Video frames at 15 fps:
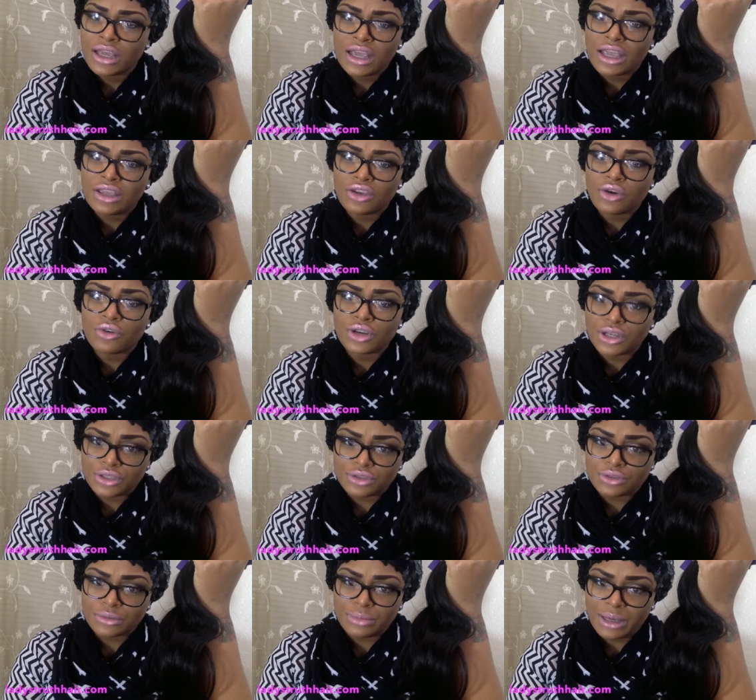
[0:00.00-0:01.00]
in your
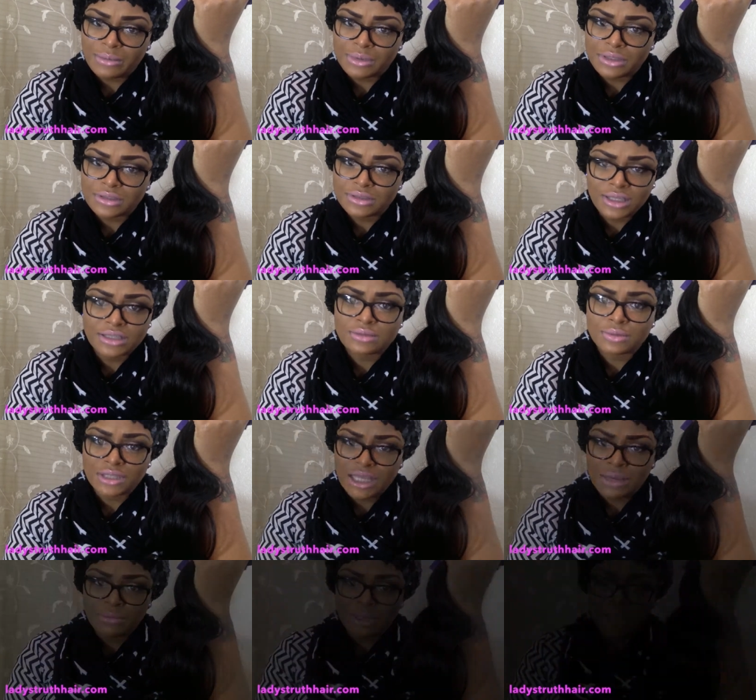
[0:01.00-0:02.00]
country, baby. That's what
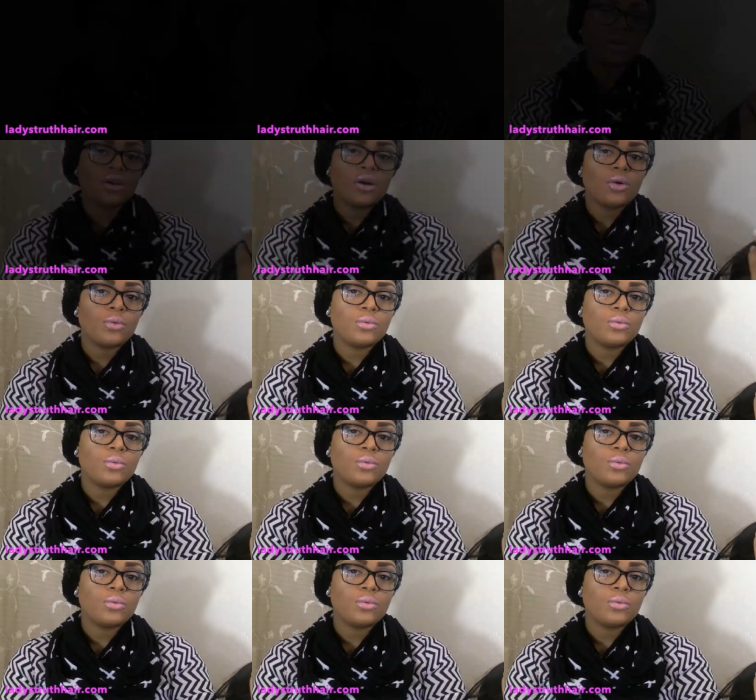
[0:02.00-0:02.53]
that means.